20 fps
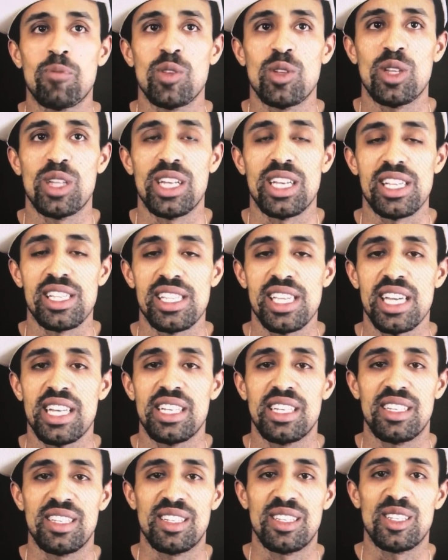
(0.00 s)
like I
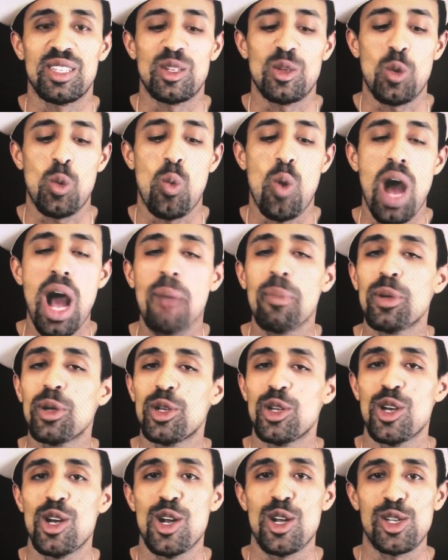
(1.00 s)
said,
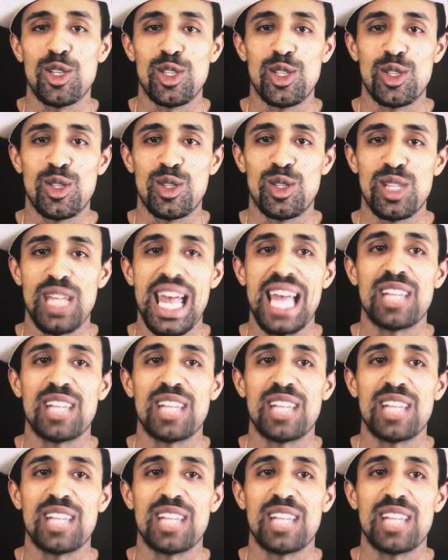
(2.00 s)
Whopper dogs